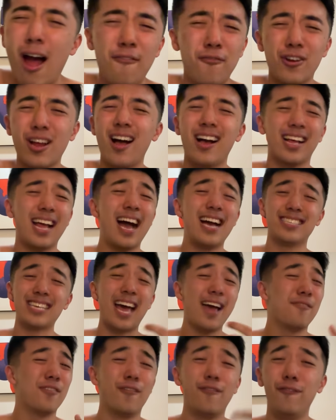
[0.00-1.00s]
I forgot, guys. I
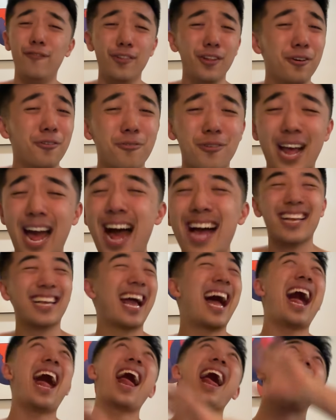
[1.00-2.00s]
have the flu, guys.
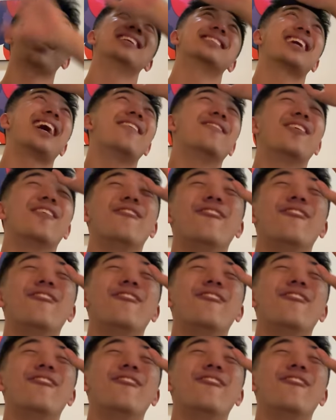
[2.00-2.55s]
Guys, I have the